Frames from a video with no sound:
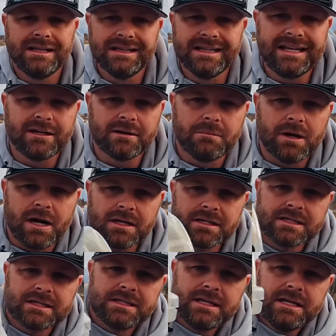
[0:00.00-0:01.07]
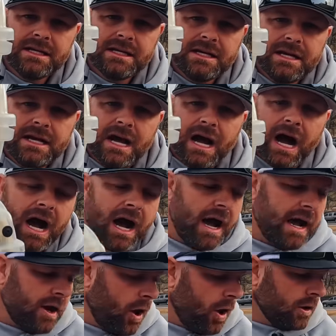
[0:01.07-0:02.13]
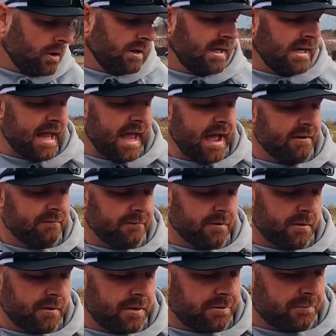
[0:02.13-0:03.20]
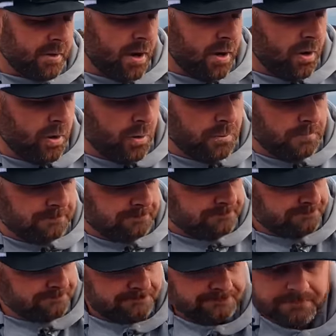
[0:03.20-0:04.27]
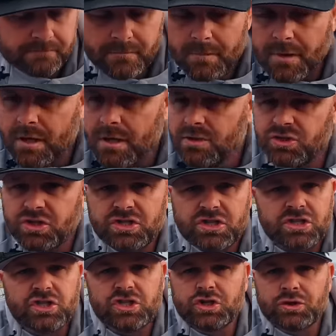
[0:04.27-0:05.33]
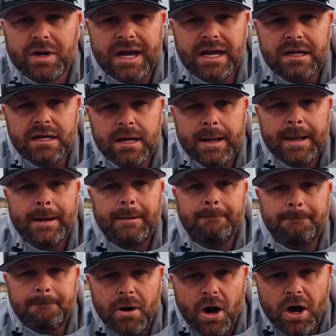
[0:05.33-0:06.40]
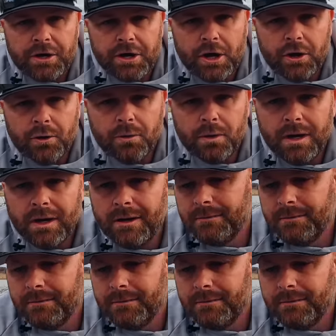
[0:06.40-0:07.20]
leader box. I hardly ever throw just a straight mono